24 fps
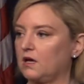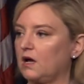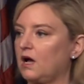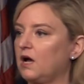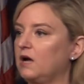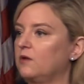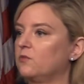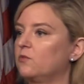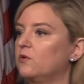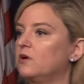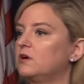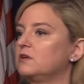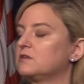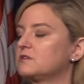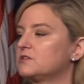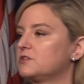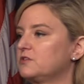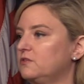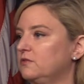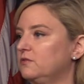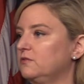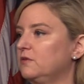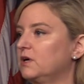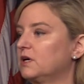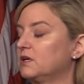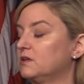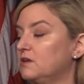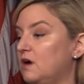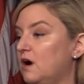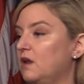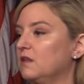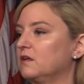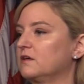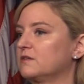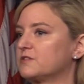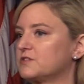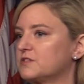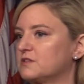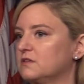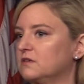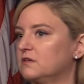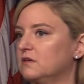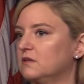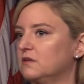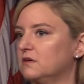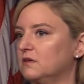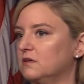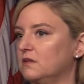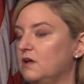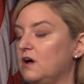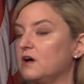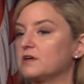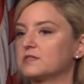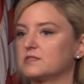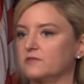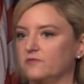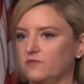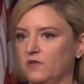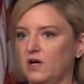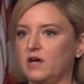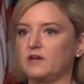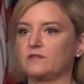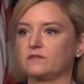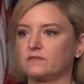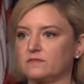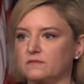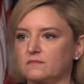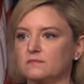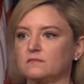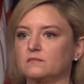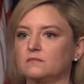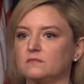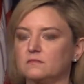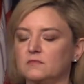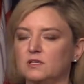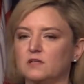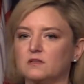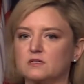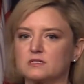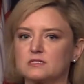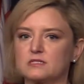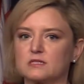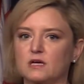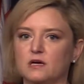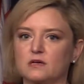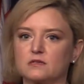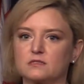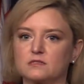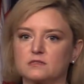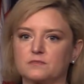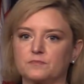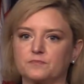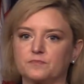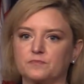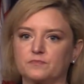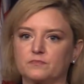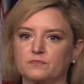I want to acknowledge the loss of life in this case.